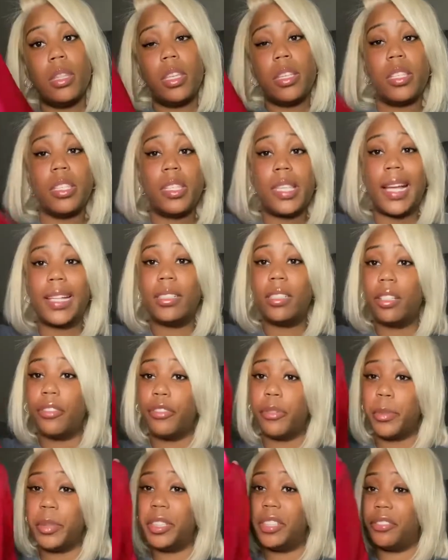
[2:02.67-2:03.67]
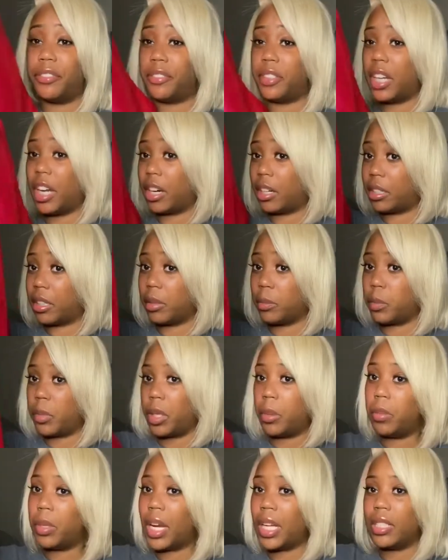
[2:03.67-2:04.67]
is actually from a different hair company,
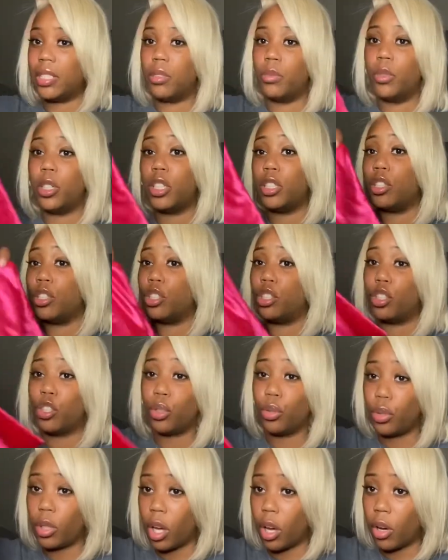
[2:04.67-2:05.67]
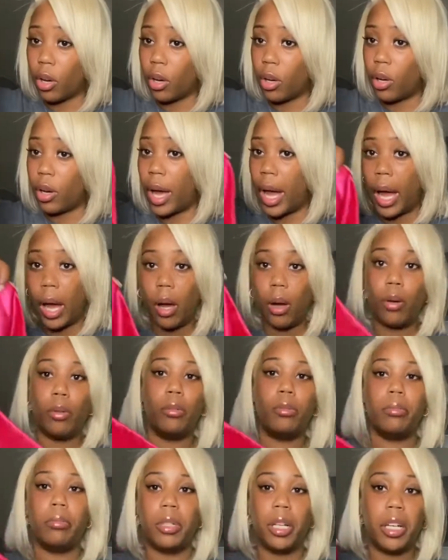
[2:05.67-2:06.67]
but I just wanted to show y'all
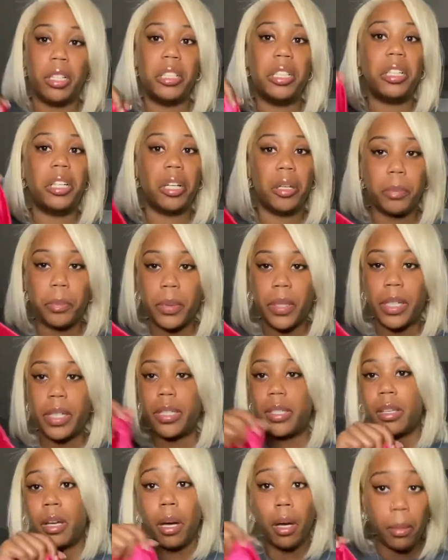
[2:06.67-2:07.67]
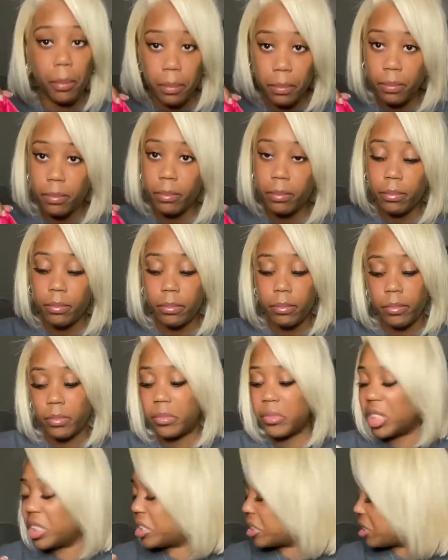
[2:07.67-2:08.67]
how other companies come. This